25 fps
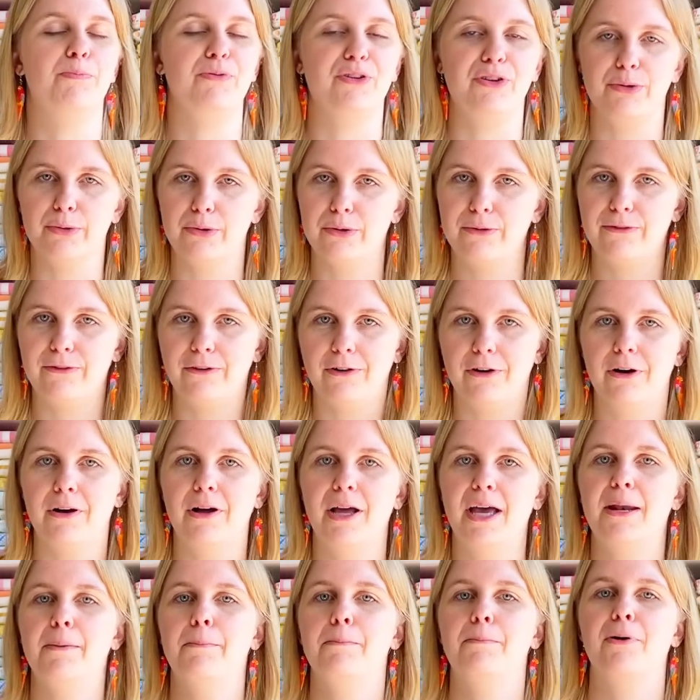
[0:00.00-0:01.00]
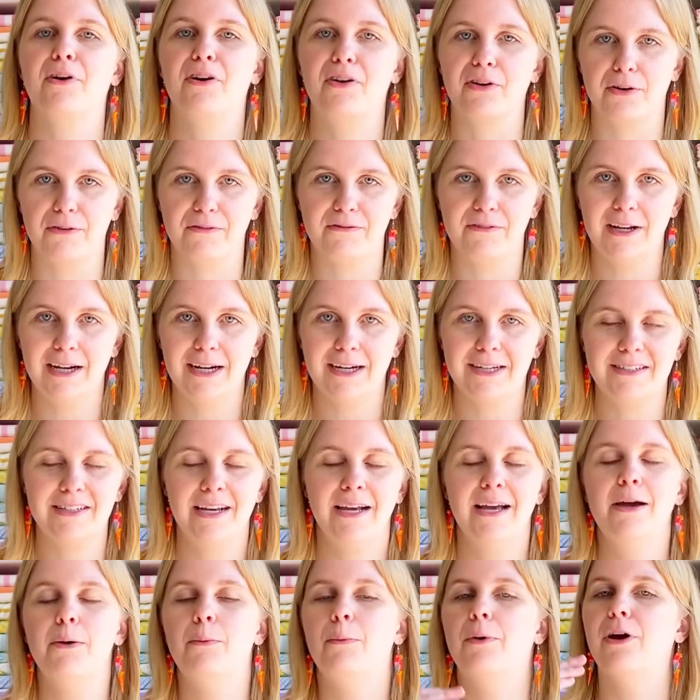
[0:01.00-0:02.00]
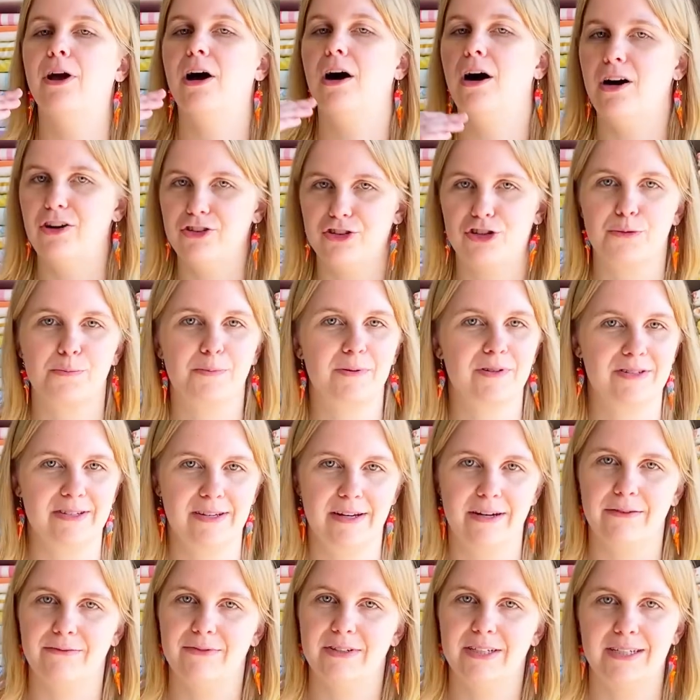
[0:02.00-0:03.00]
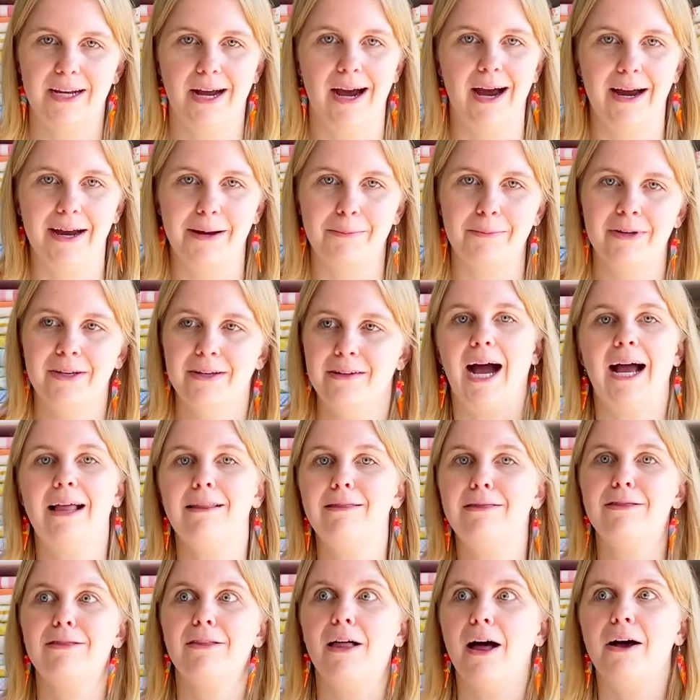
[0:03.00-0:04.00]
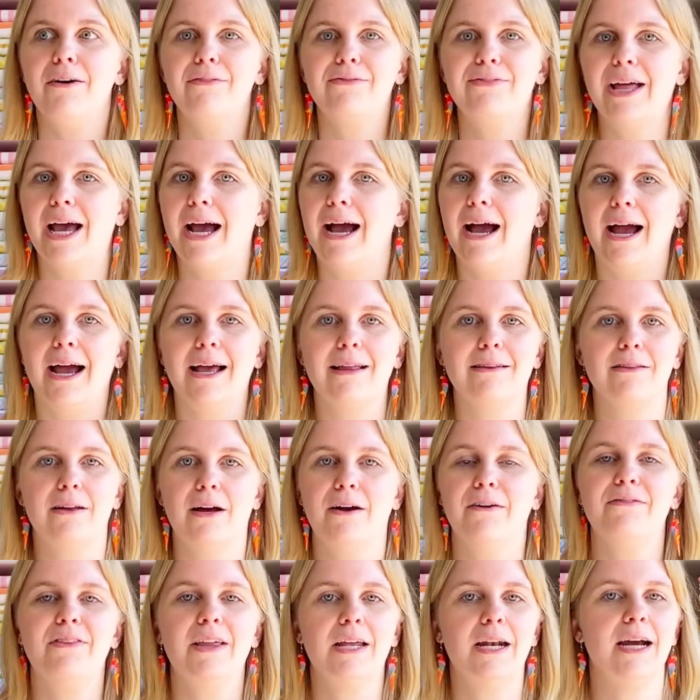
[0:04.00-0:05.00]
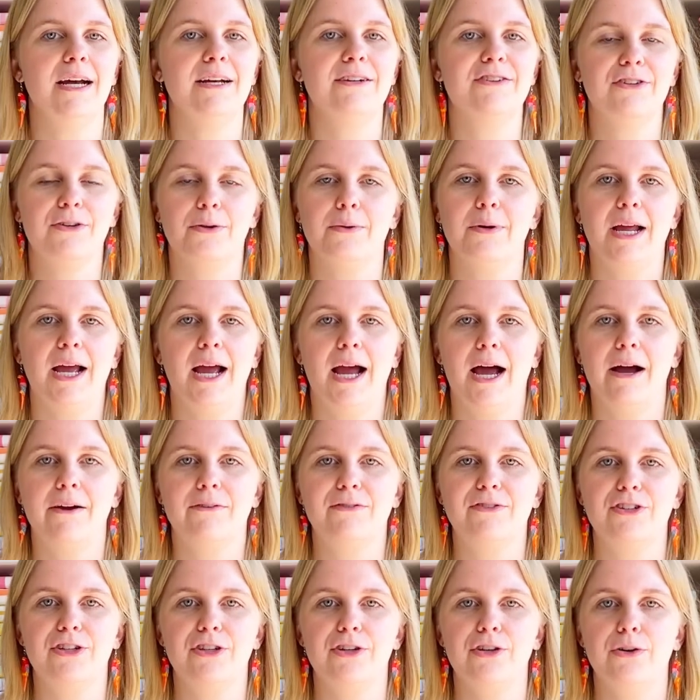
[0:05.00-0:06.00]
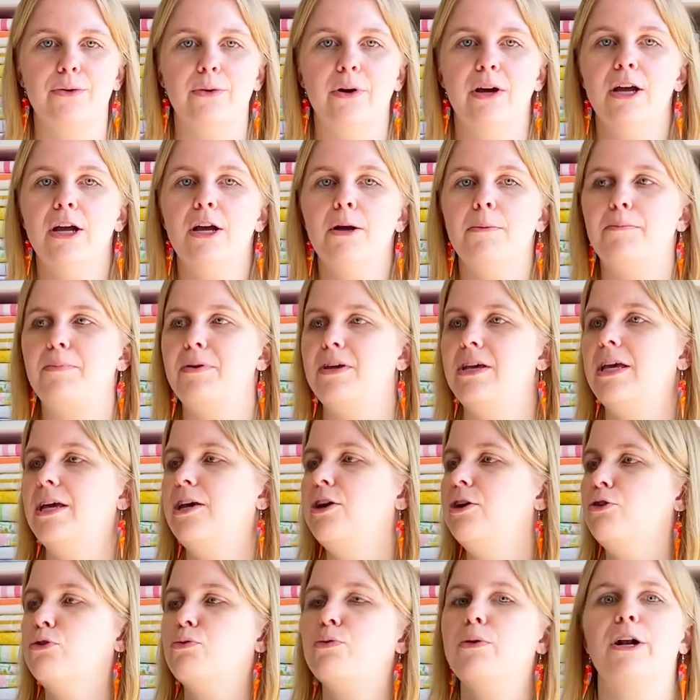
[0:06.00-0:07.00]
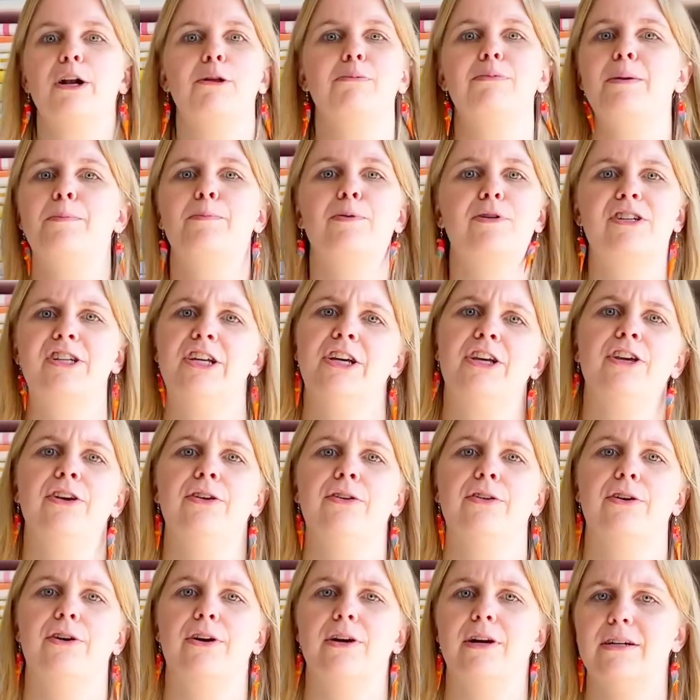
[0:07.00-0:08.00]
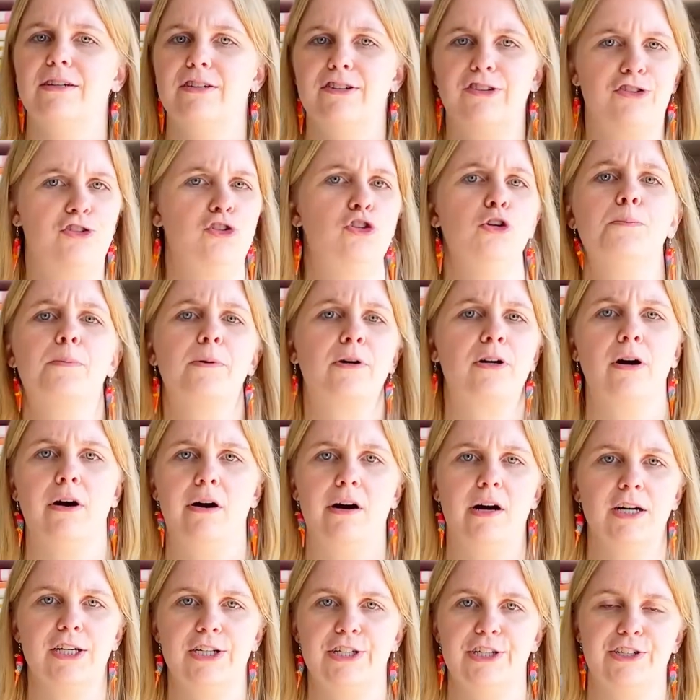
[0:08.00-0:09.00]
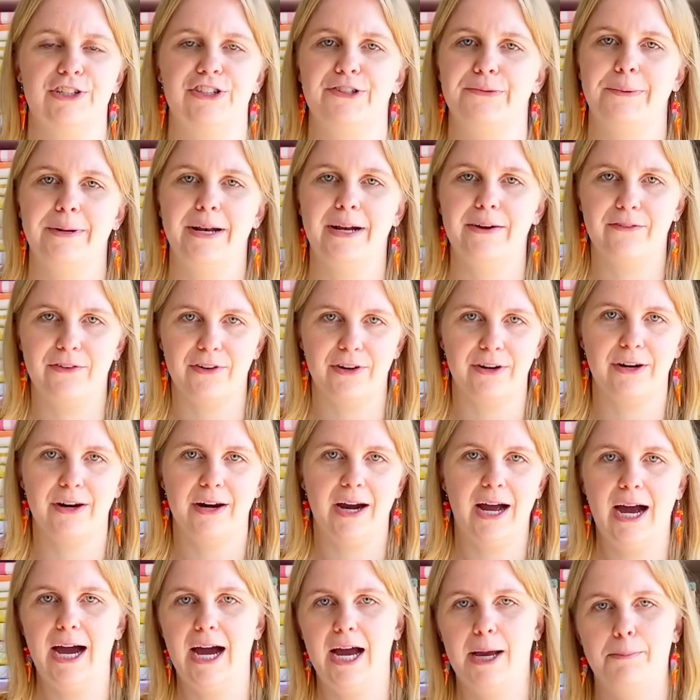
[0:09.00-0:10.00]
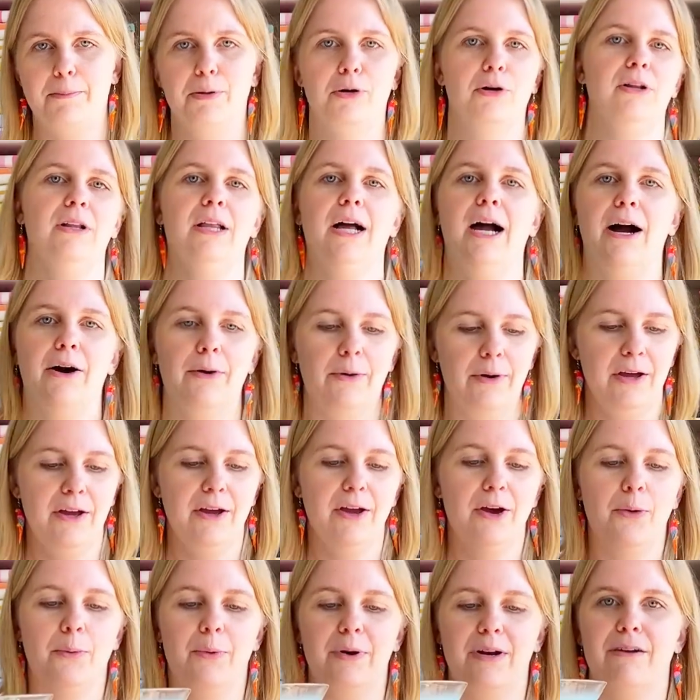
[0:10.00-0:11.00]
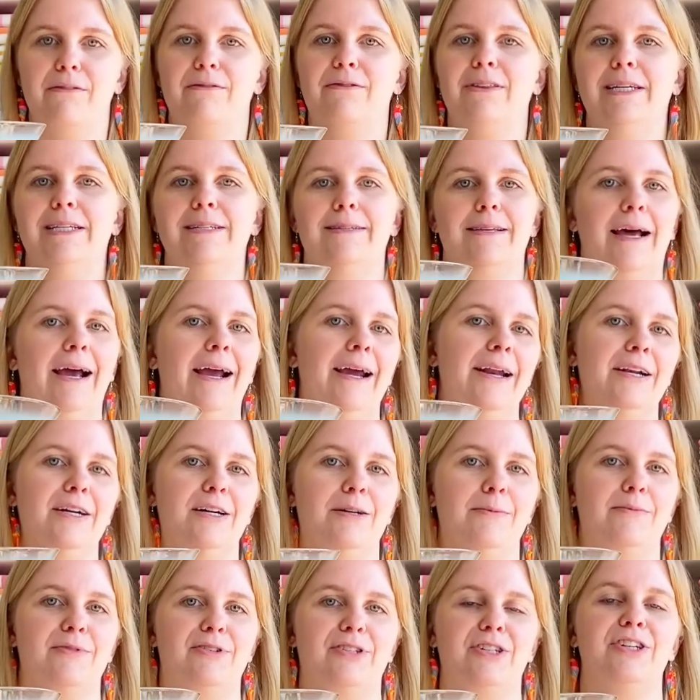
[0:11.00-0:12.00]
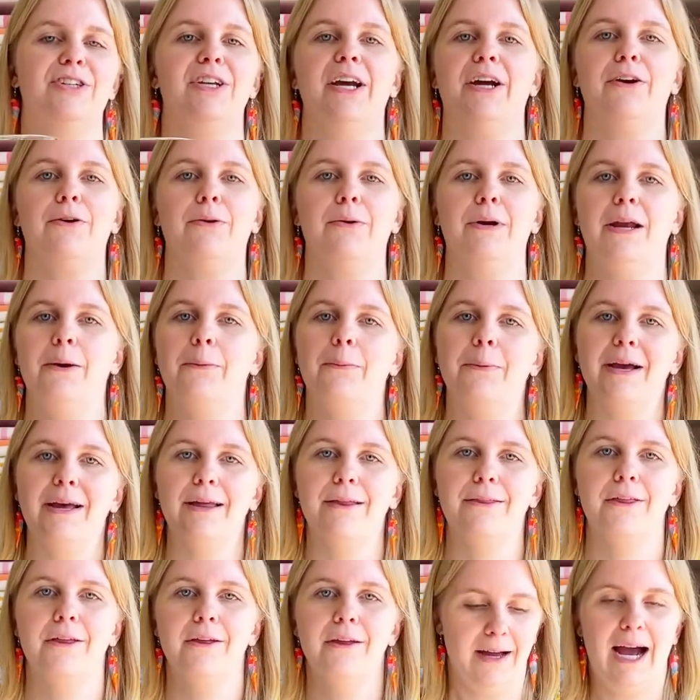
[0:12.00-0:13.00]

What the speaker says: beautiful and perfect 100% of the time. I love that. I love that I don't have to be incredibly particular and super cautious whenever I pull out one of these items to decorate with.